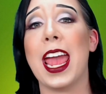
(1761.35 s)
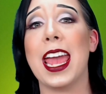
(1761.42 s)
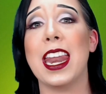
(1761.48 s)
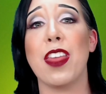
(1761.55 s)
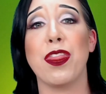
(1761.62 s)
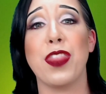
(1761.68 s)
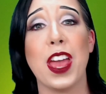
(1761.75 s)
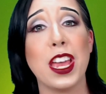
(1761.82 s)

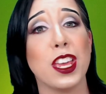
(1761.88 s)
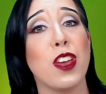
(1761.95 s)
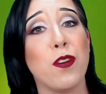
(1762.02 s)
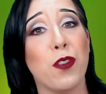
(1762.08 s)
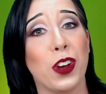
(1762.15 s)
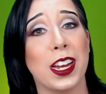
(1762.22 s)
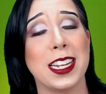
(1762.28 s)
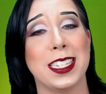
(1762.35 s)
and thank you
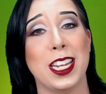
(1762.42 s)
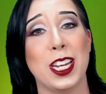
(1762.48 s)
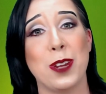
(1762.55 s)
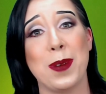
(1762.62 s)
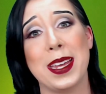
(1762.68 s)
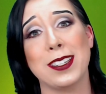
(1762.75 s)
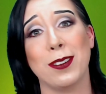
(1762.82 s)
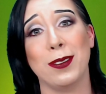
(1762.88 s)
for
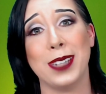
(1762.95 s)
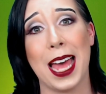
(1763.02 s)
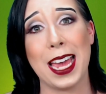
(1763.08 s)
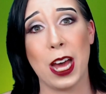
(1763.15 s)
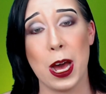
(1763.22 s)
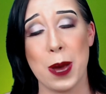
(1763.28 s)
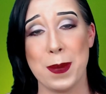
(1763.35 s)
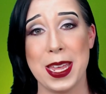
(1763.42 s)
continuing to
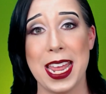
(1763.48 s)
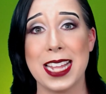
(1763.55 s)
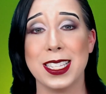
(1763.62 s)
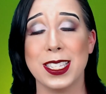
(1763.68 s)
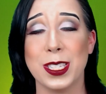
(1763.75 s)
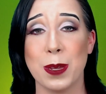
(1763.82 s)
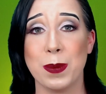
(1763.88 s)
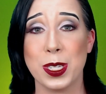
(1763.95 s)
like, comment,
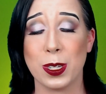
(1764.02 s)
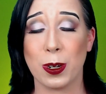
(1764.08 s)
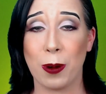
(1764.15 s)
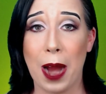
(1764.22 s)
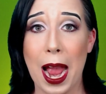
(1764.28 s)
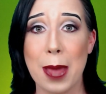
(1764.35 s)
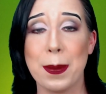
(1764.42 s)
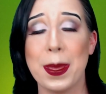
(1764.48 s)
and
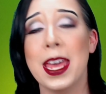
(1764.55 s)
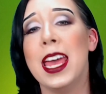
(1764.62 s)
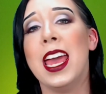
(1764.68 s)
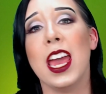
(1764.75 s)
subscribe.